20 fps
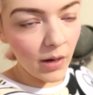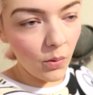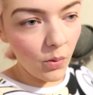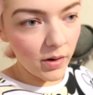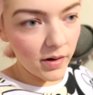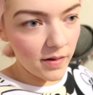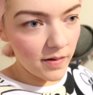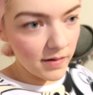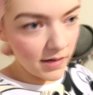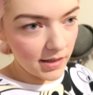I
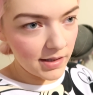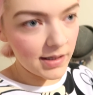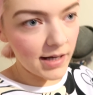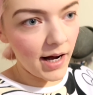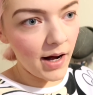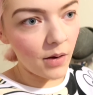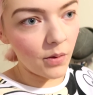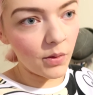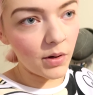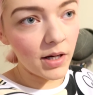want to sit
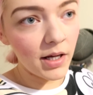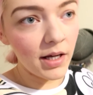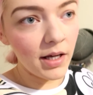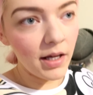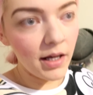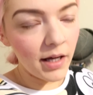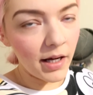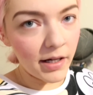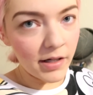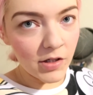down
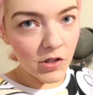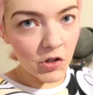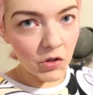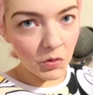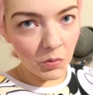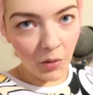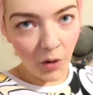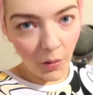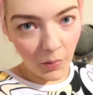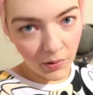and
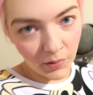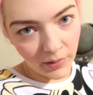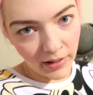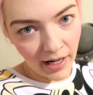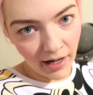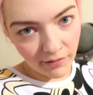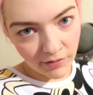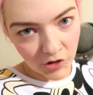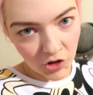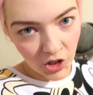do it properly when
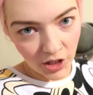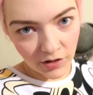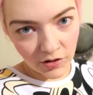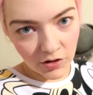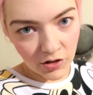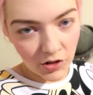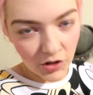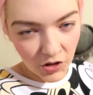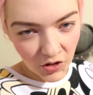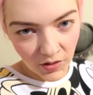I have the chance
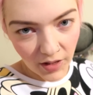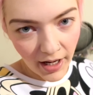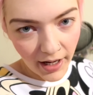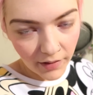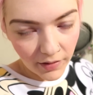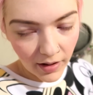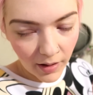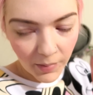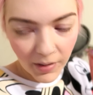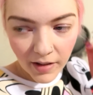to do that,
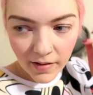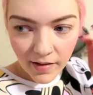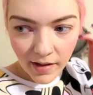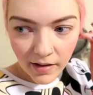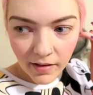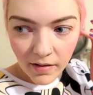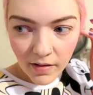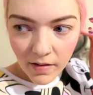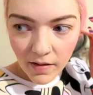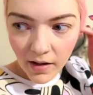if that makes
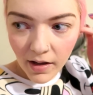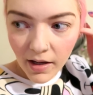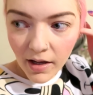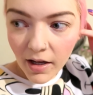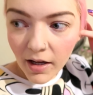sense.